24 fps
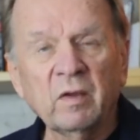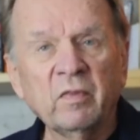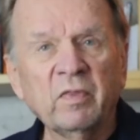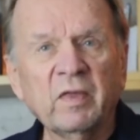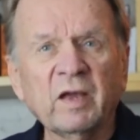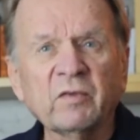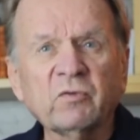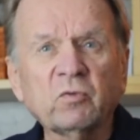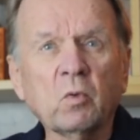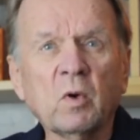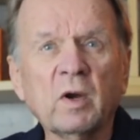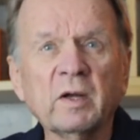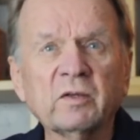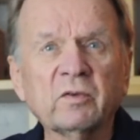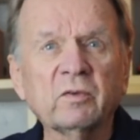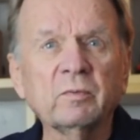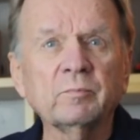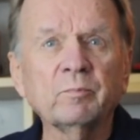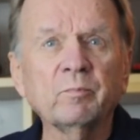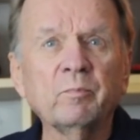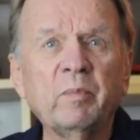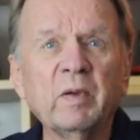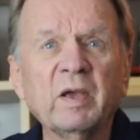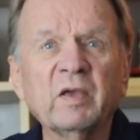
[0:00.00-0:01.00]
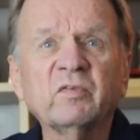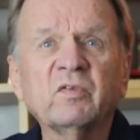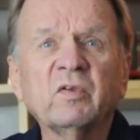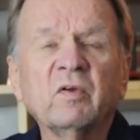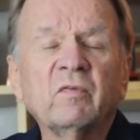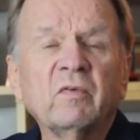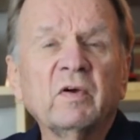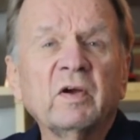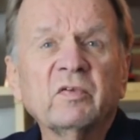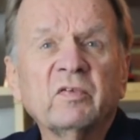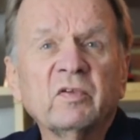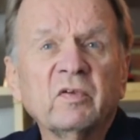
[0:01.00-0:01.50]
That's what Best
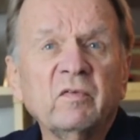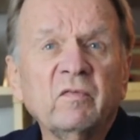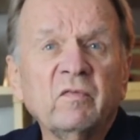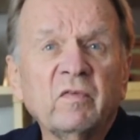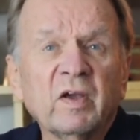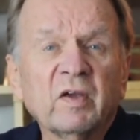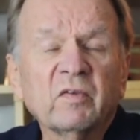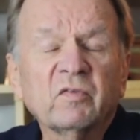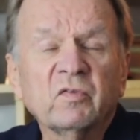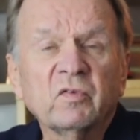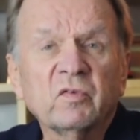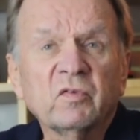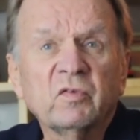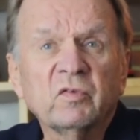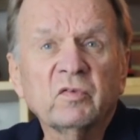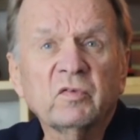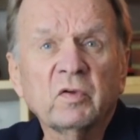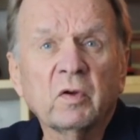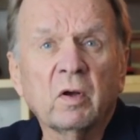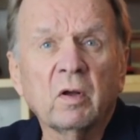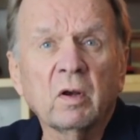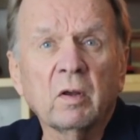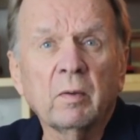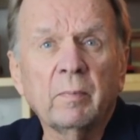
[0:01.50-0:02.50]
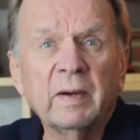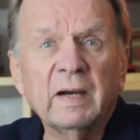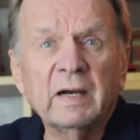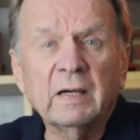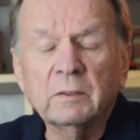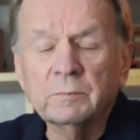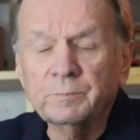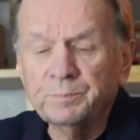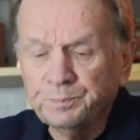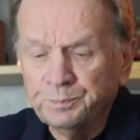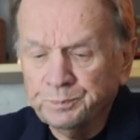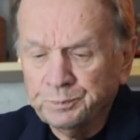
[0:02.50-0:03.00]
of Us Investors is all
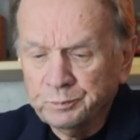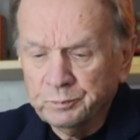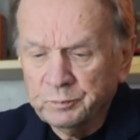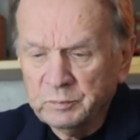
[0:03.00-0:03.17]
about.